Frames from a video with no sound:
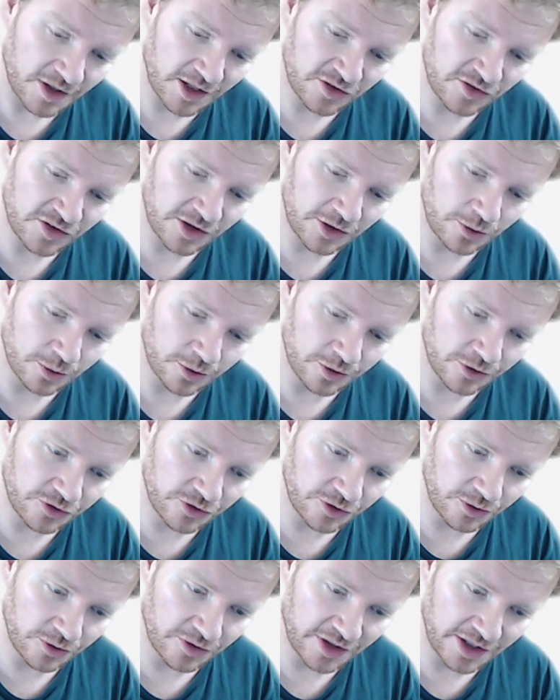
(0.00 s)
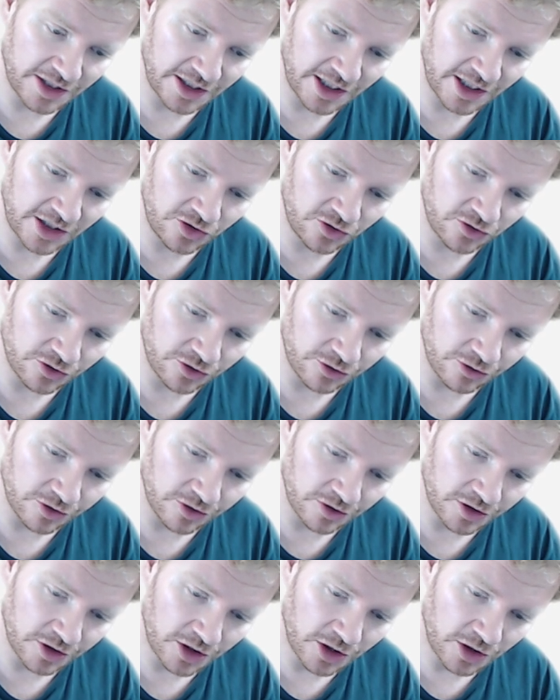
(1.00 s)
is equal to the
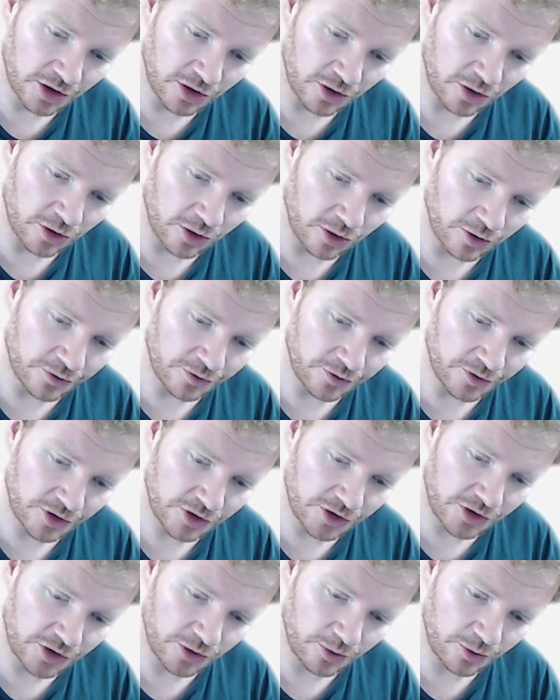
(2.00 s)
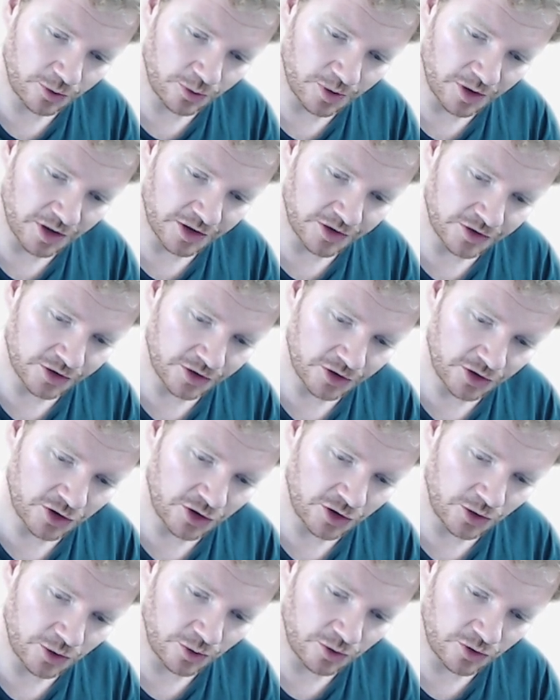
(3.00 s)
integral of q1
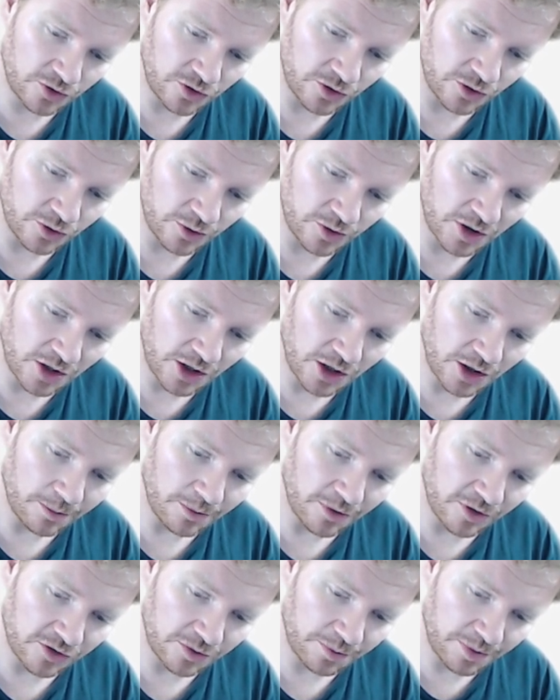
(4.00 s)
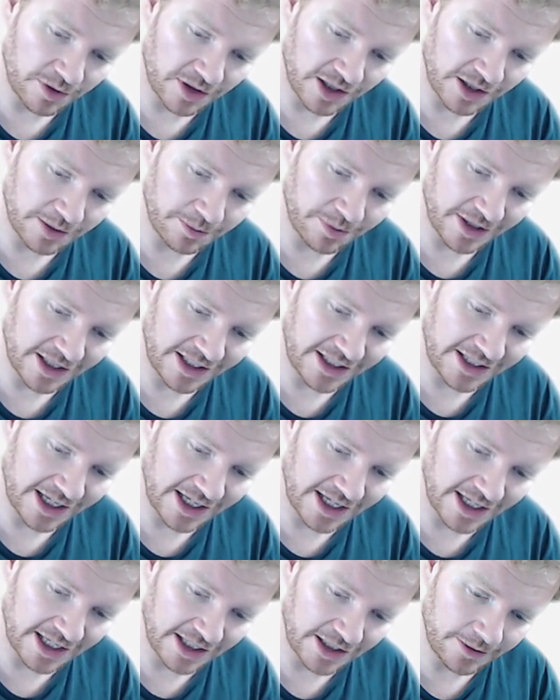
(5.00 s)
q2 multiplied by
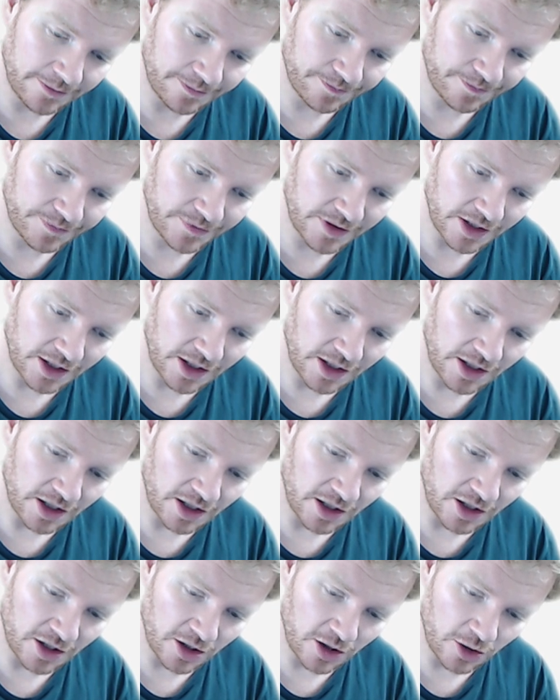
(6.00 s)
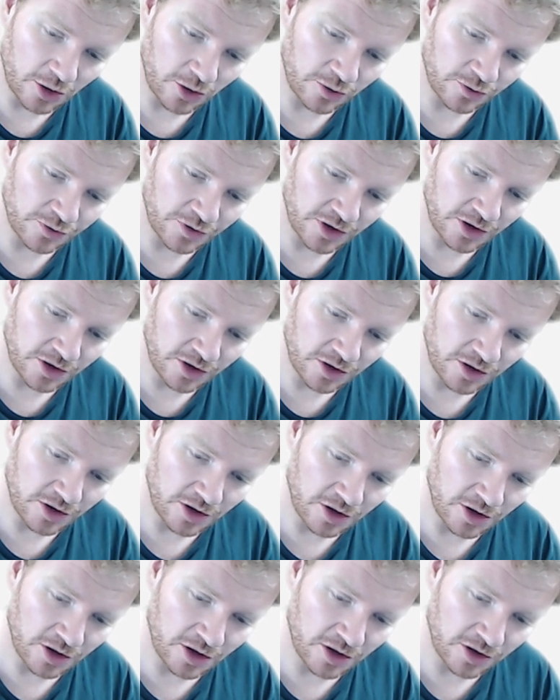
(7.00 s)
k uh, over
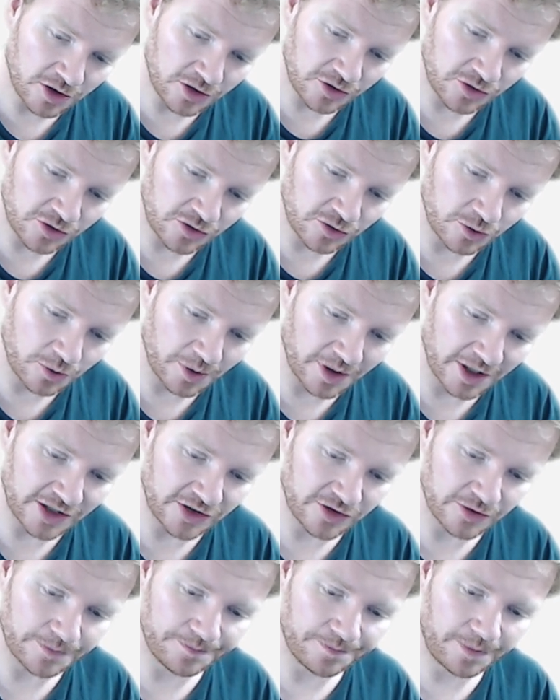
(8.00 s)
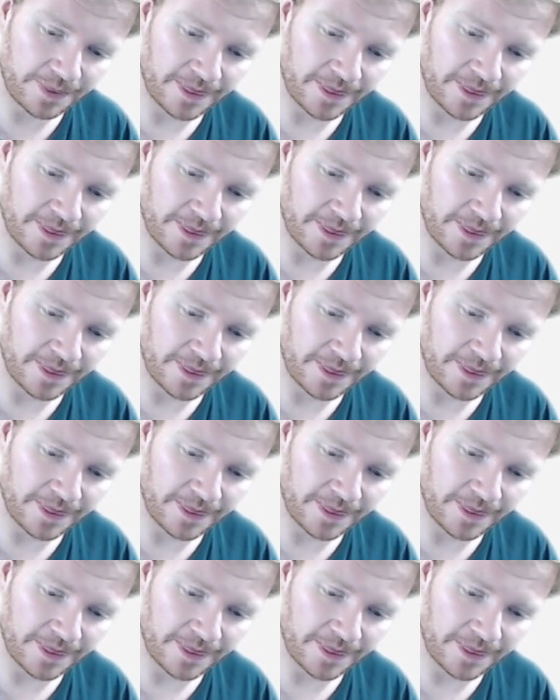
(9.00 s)
r squared.